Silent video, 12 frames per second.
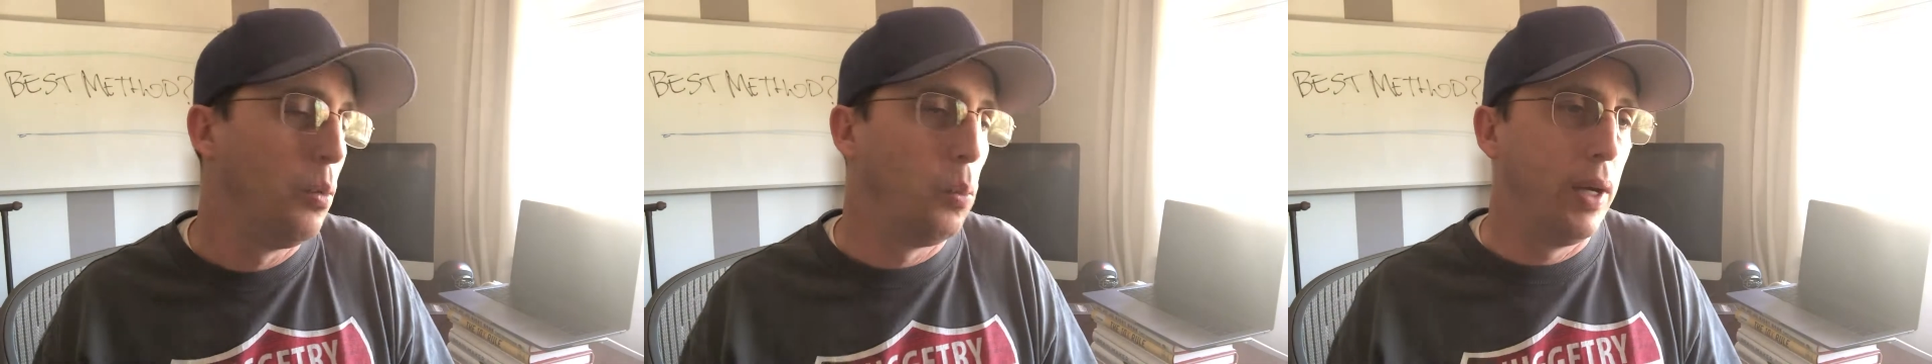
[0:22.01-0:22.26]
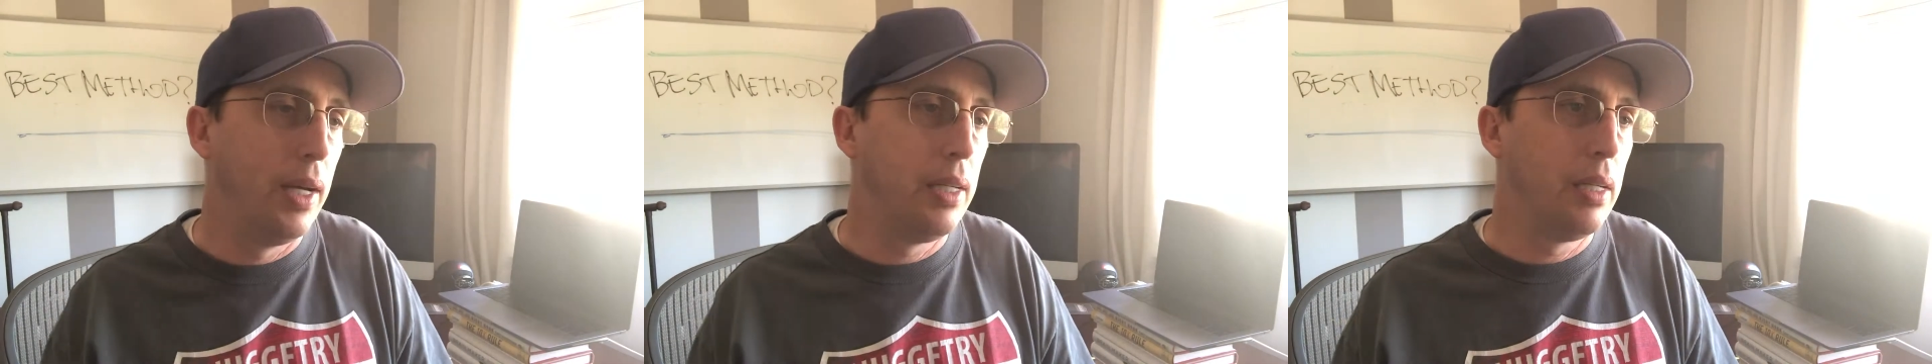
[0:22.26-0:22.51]

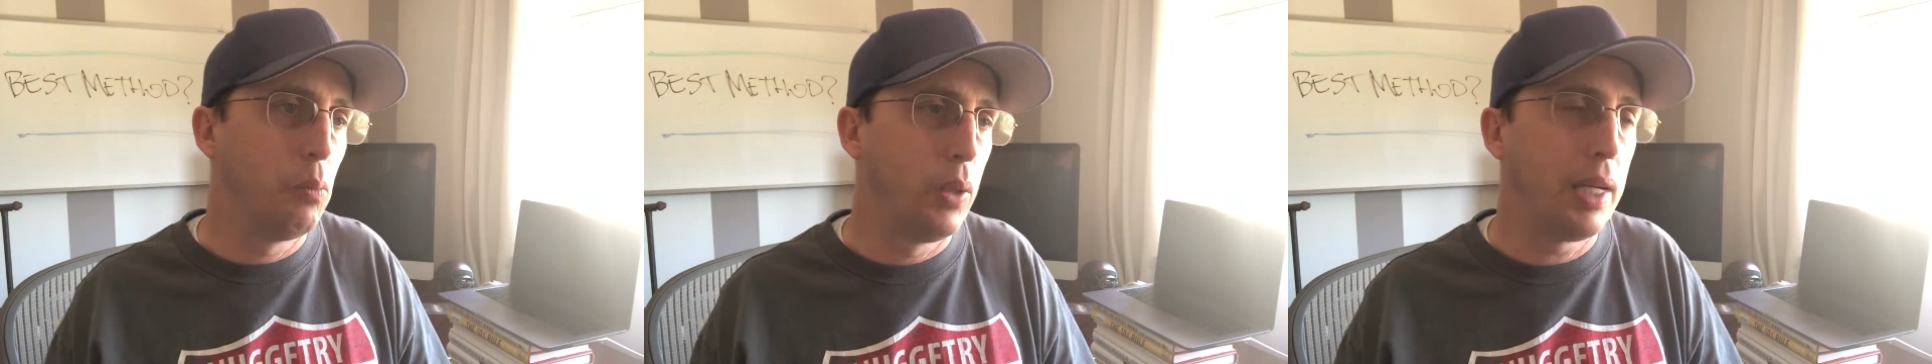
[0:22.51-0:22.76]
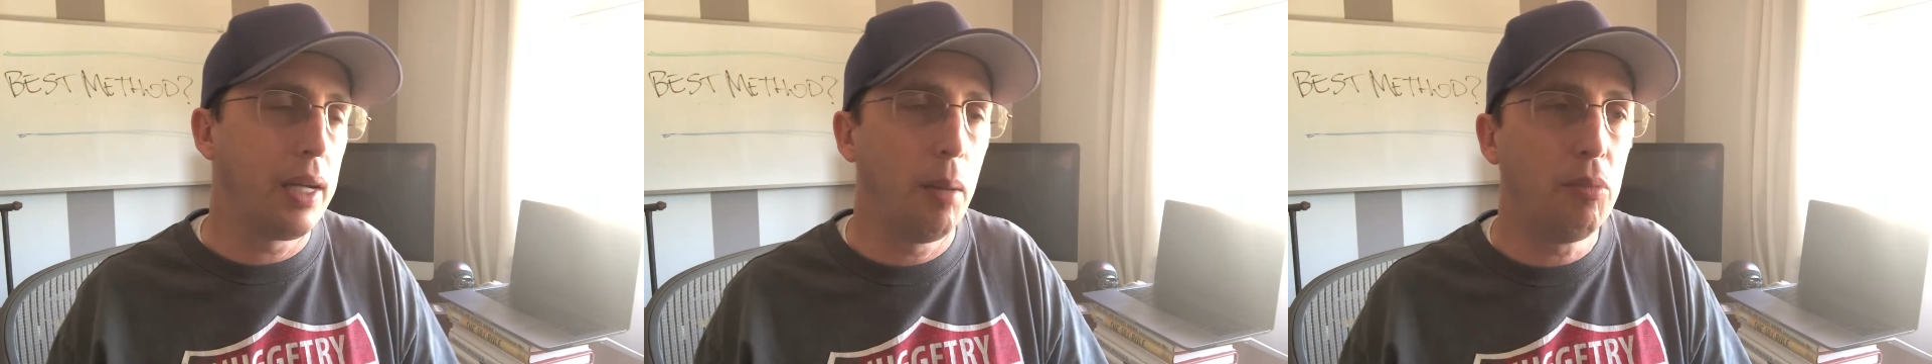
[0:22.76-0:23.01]
When
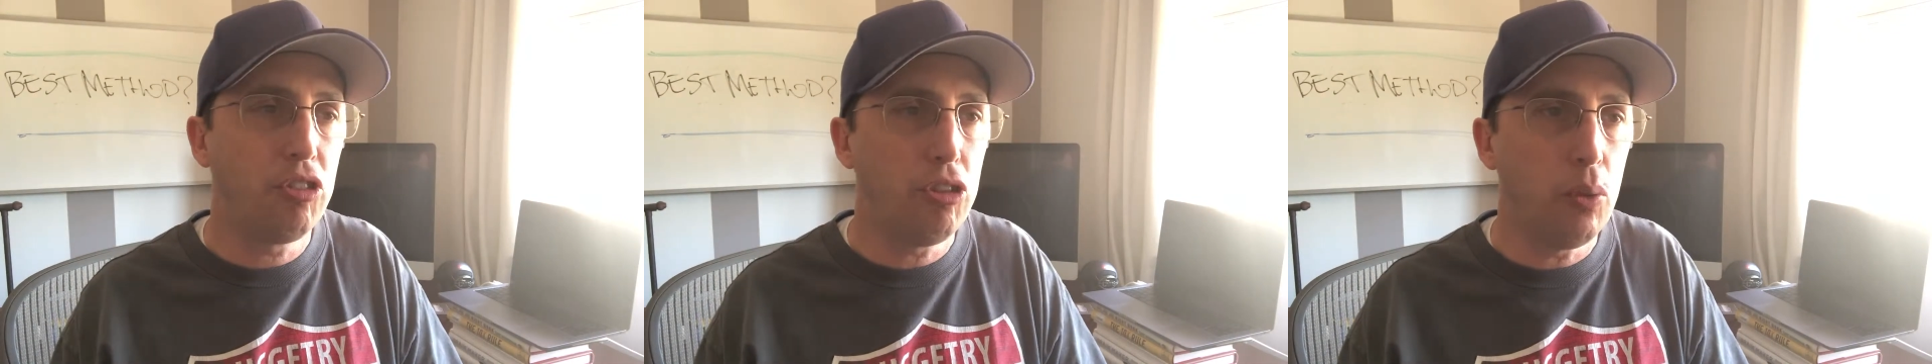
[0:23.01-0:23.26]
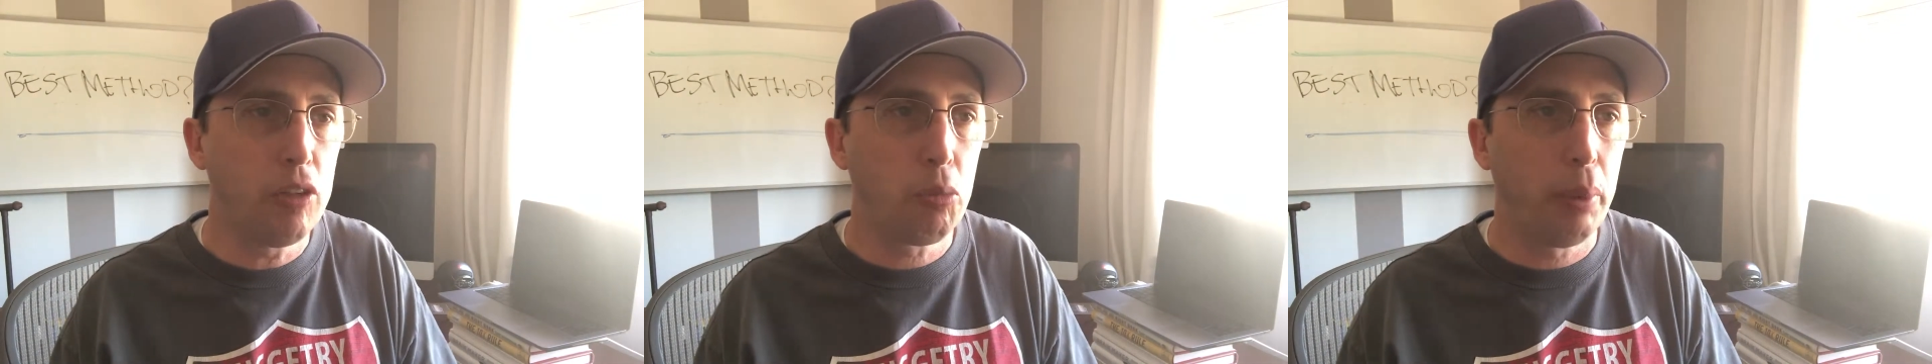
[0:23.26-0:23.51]
it comes
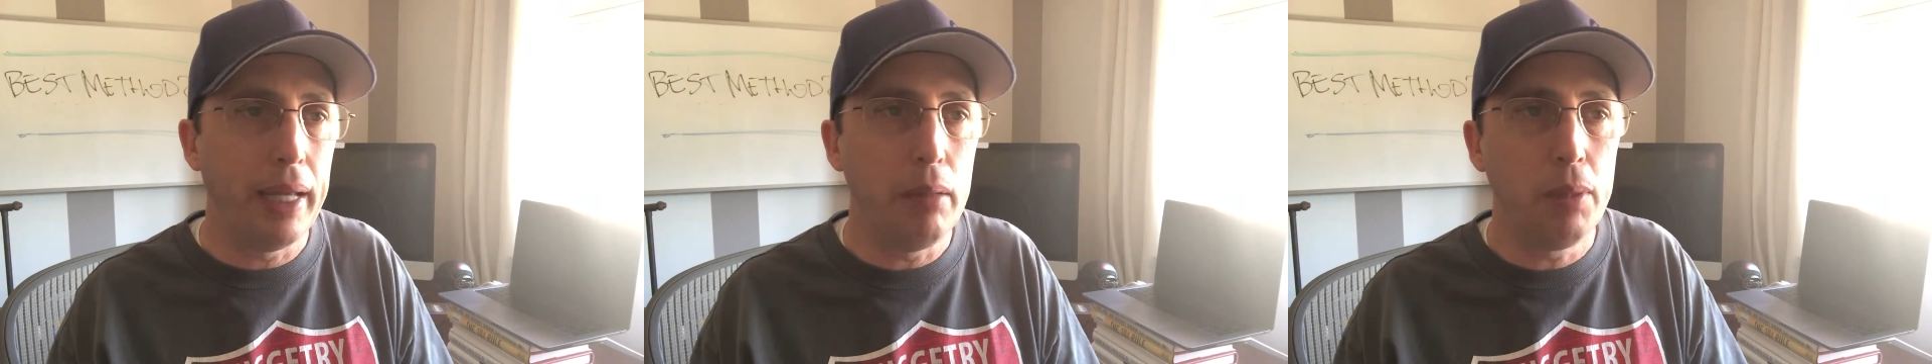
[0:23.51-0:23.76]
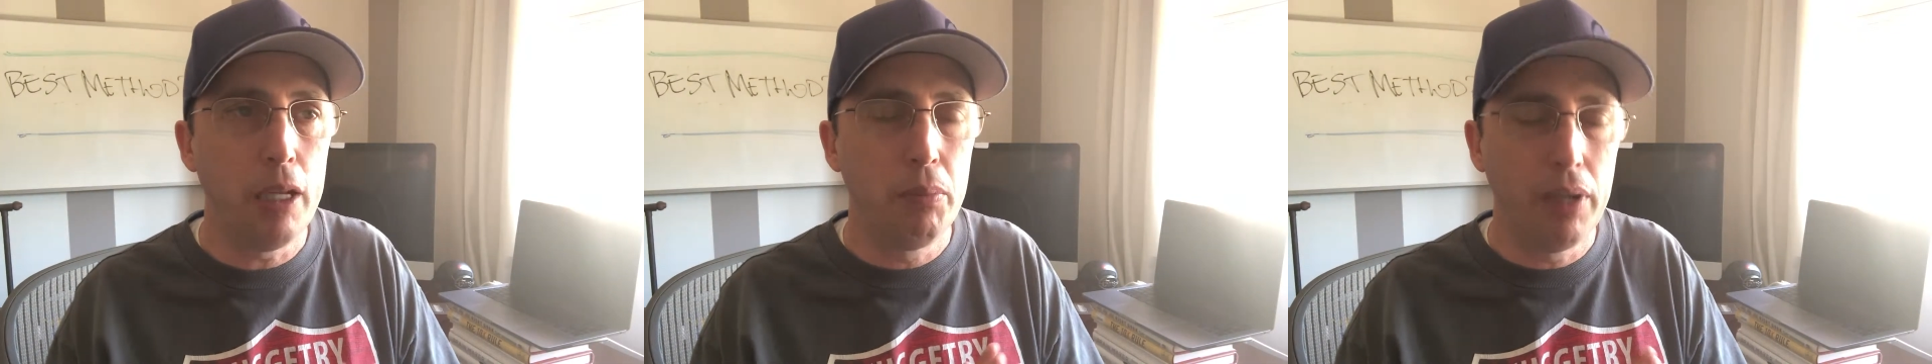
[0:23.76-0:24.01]
to
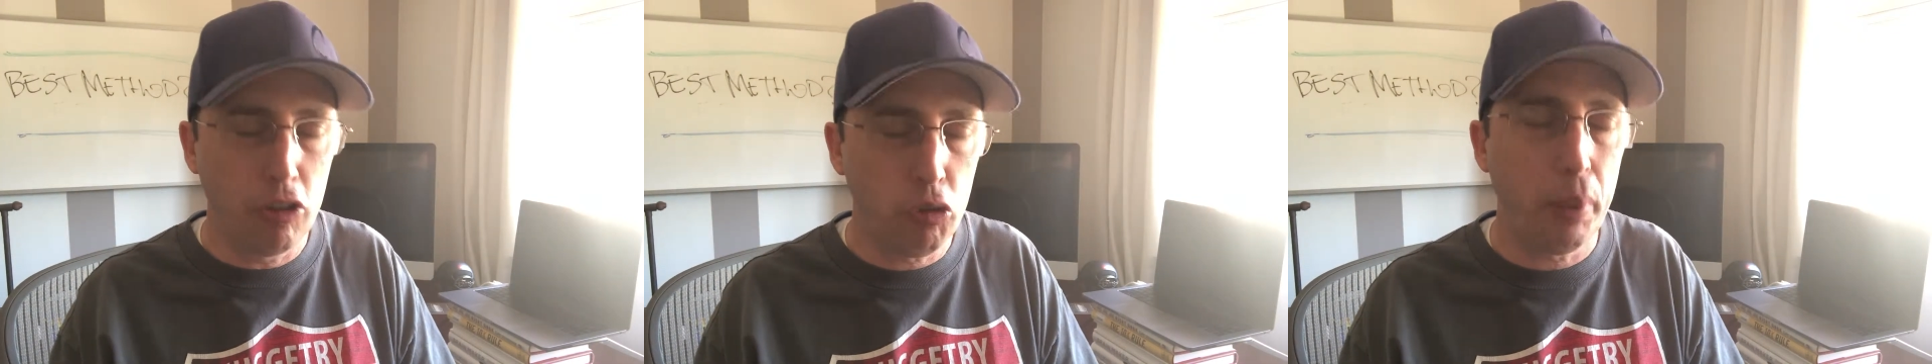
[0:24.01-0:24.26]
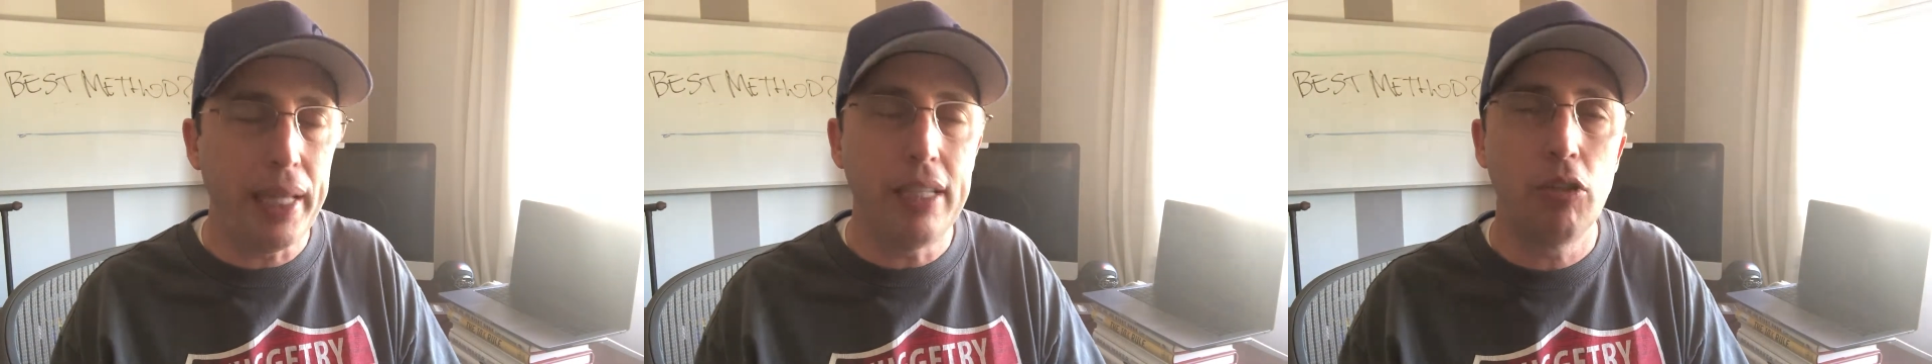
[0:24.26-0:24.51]
explaining
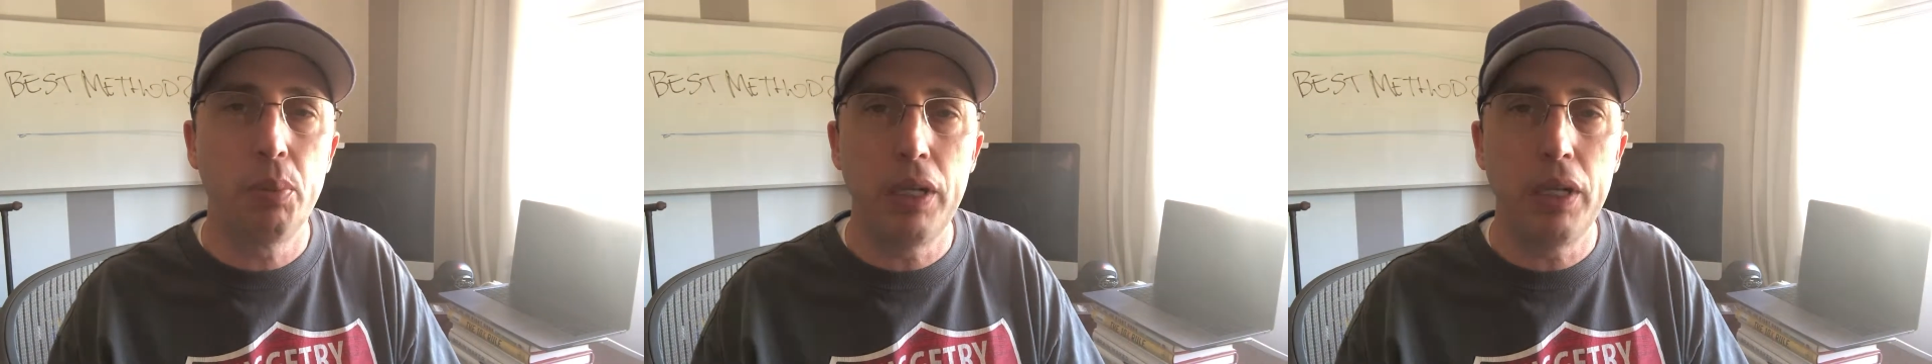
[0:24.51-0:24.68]
to